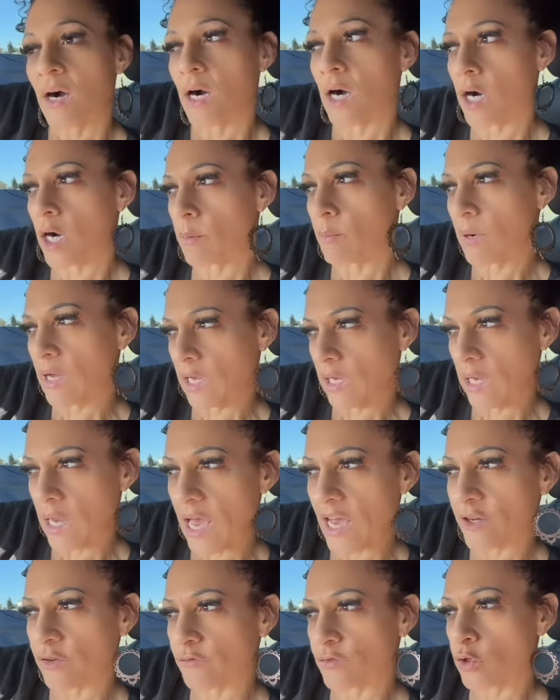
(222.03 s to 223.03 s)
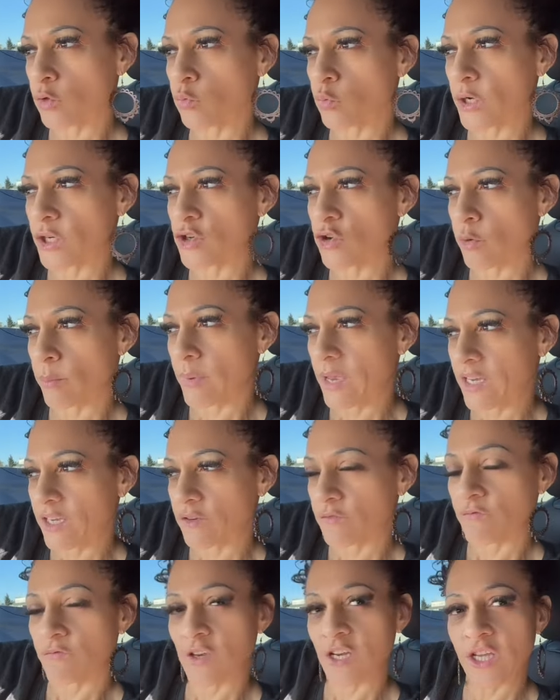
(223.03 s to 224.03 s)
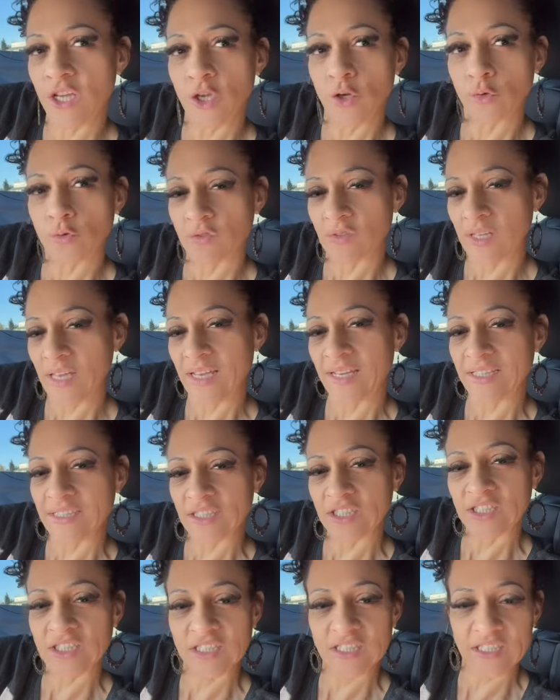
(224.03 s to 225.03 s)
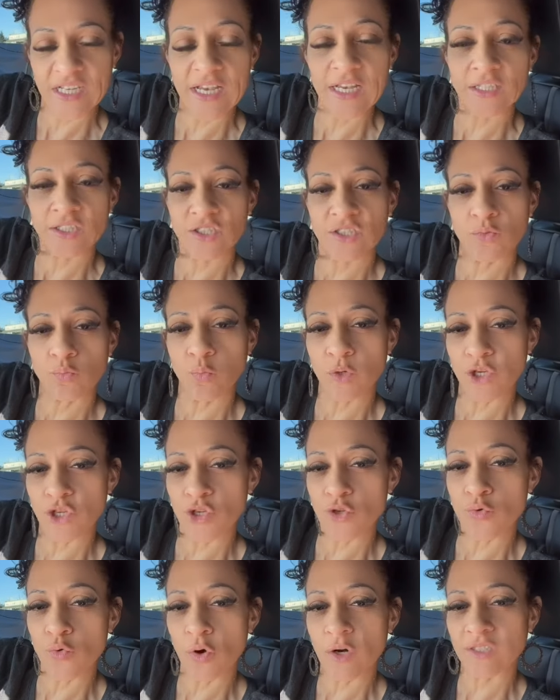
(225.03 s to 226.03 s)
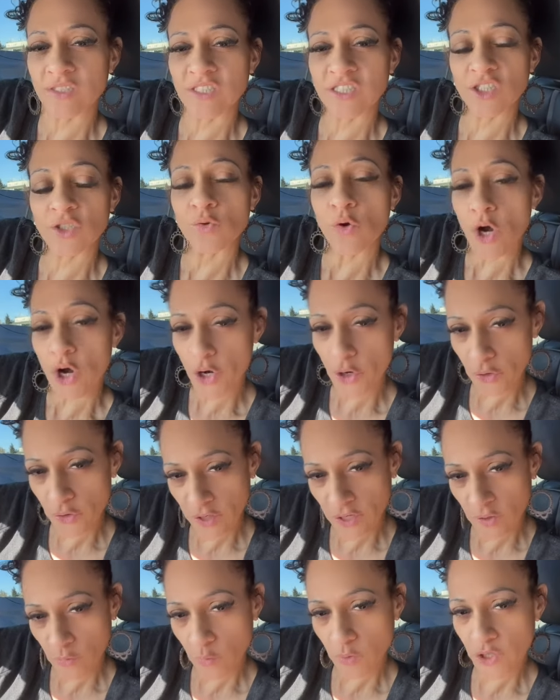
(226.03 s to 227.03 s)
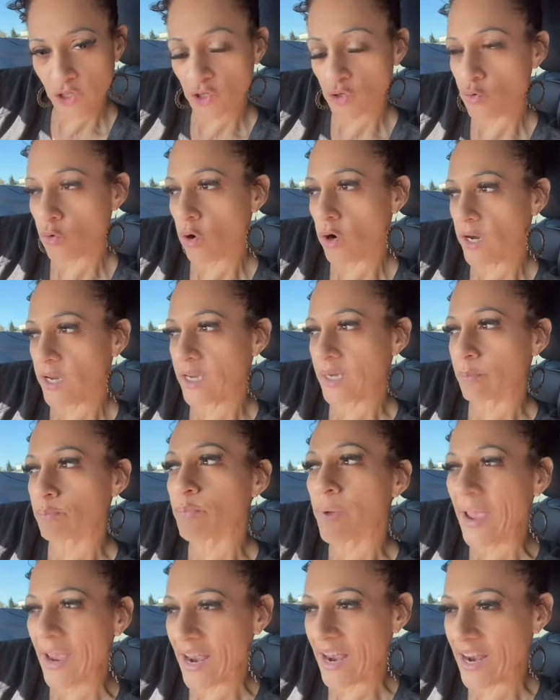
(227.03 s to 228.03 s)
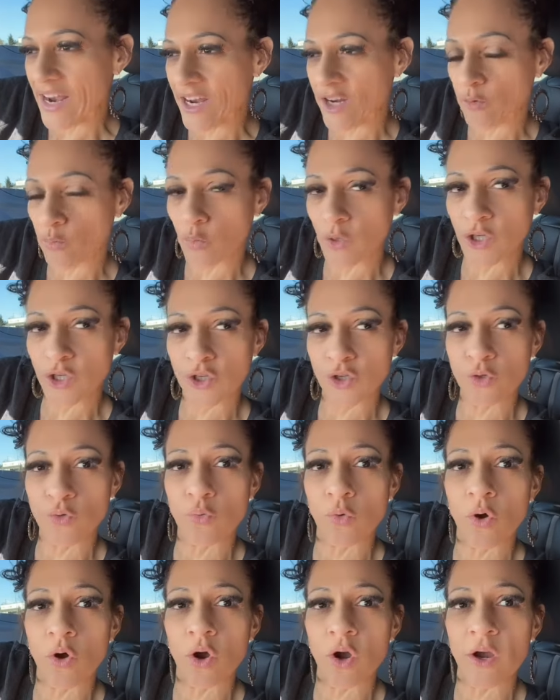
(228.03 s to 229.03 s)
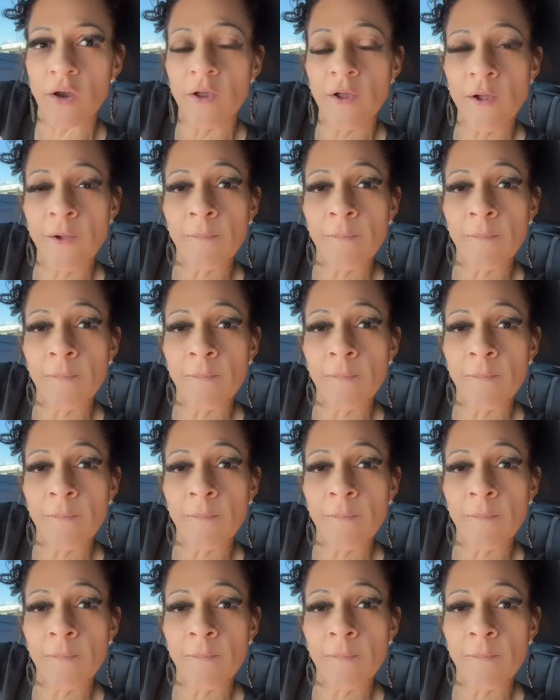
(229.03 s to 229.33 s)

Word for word: Um, a lot of you, when you're making videos, they can sense when you are still hurting, when you are in pain, when you are,